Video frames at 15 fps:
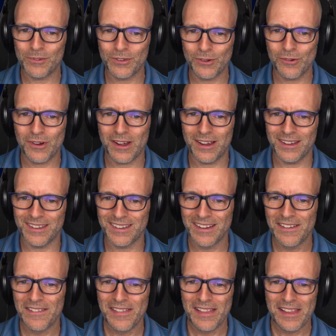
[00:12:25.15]
So guys,
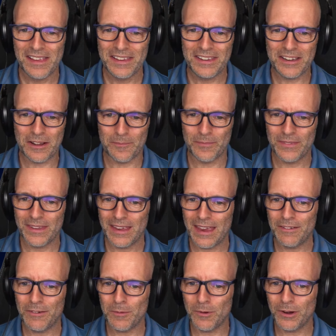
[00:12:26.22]
yeah,
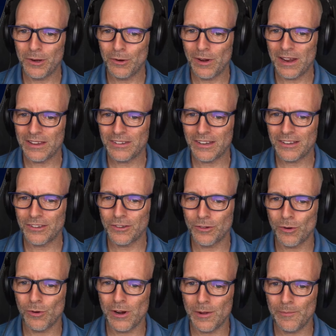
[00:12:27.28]
everybody who likes Texas
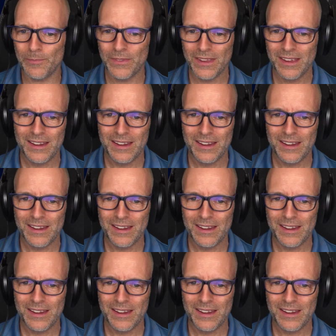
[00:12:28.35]
Hold'em,